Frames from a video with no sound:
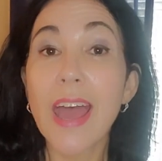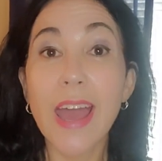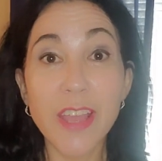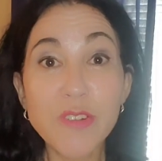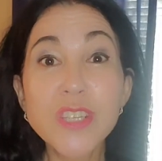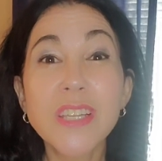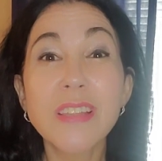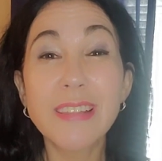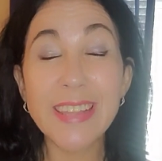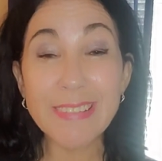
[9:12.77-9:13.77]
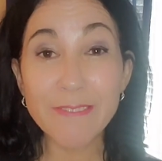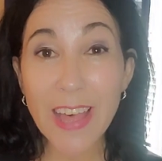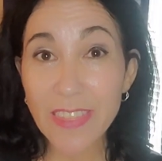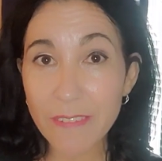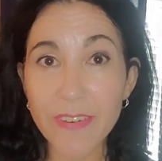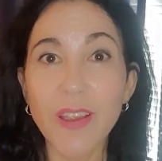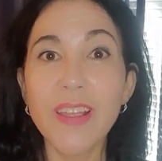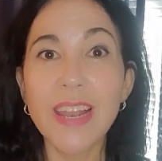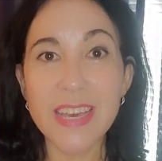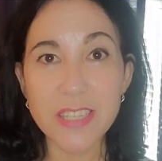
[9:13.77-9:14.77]
I used it at the
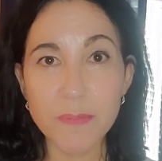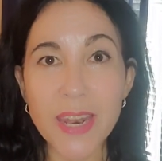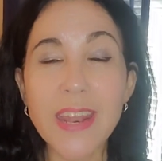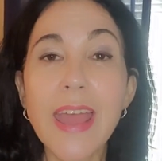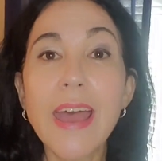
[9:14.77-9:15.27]
very last minute,